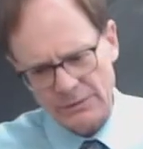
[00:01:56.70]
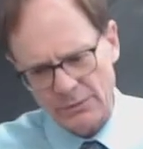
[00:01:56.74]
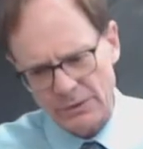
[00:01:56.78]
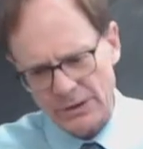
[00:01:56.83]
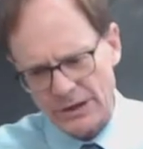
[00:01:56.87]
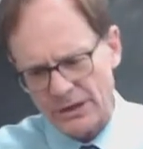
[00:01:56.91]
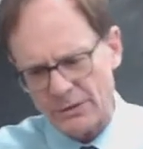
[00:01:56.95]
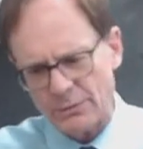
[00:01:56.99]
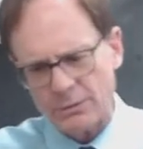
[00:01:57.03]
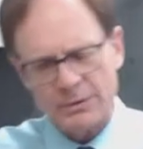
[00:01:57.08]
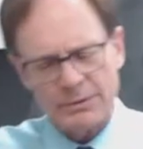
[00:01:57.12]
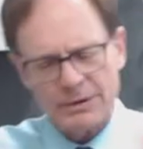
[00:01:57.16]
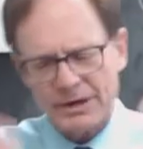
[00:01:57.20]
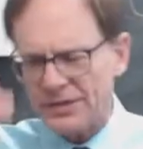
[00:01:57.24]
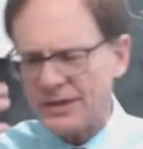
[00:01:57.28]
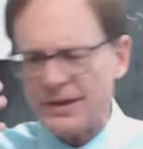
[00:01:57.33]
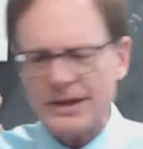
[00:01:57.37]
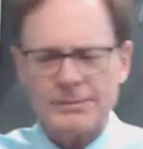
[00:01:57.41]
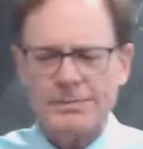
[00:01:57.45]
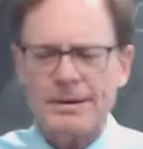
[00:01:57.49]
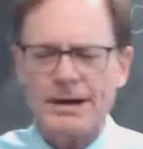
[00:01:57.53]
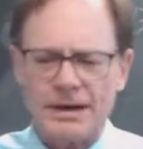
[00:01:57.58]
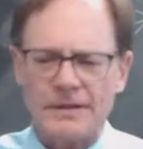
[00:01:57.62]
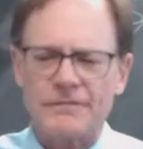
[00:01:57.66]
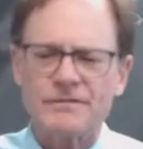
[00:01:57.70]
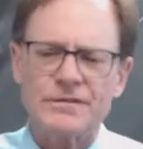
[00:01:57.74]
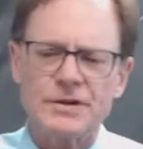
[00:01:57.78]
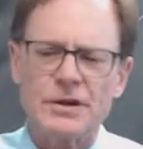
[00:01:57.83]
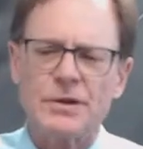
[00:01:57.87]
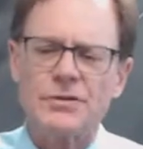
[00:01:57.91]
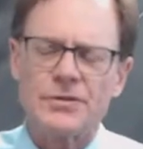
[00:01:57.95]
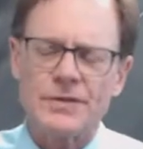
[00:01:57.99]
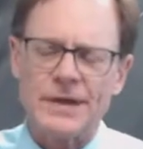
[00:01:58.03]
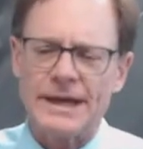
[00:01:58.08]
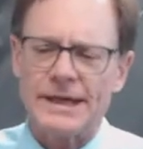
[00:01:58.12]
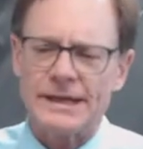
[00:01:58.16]
that we want to we want to think about a
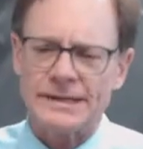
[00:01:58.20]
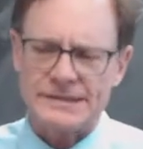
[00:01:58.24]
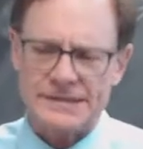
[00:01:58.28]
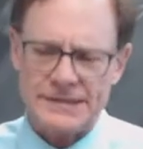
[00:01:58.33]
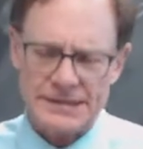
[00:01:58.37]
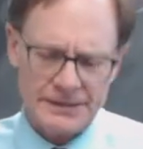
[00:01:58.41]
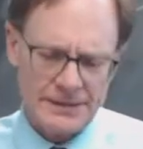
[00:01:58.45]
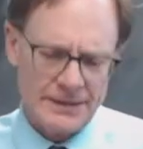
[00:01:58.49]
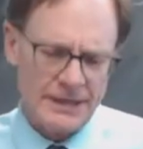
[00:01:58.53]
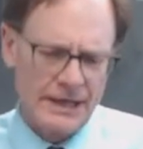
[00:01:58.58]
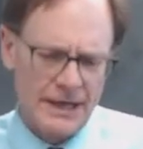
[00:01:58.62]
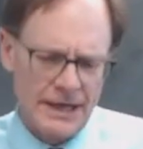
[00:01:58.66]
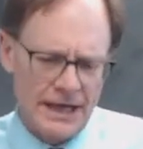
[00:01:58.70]
few things here.